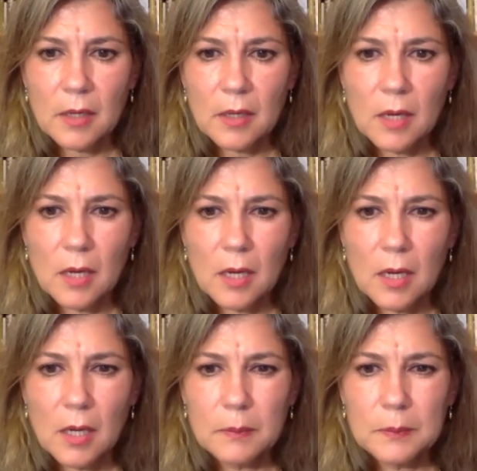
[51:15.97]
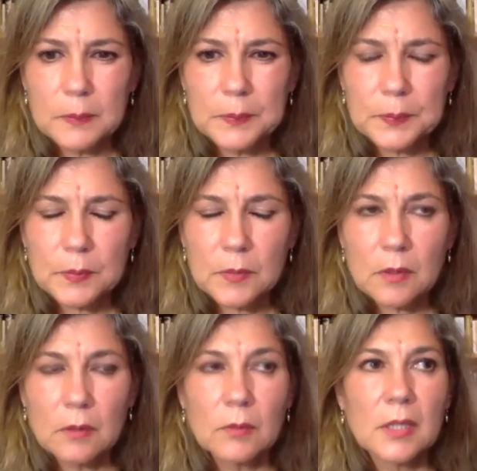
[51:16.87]
Um,
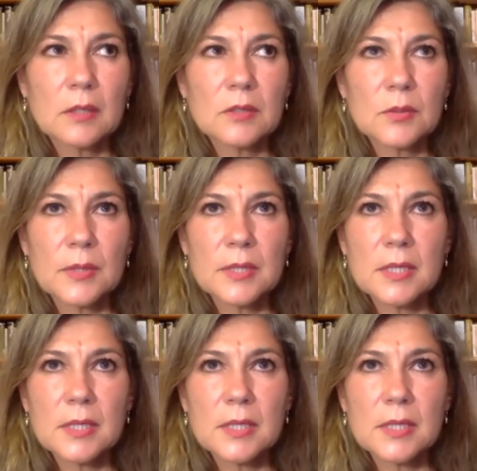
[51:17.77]
what else was